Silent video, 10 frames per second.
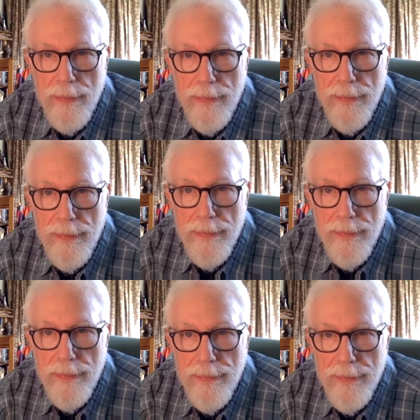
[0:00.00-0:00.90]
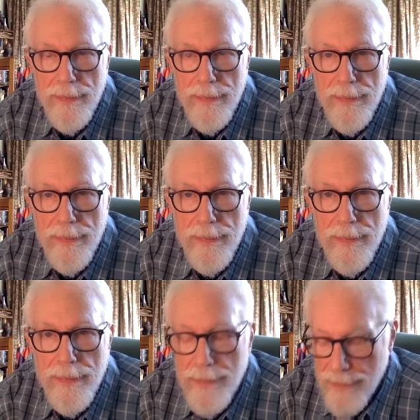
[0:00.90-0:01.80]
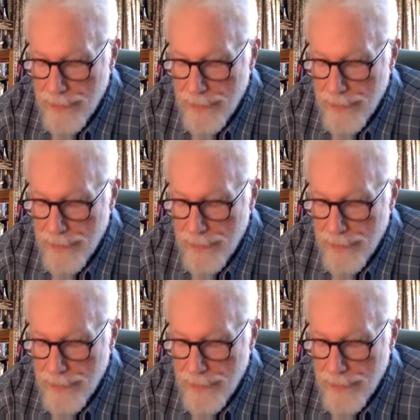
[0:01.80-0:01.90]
Nobody speaks.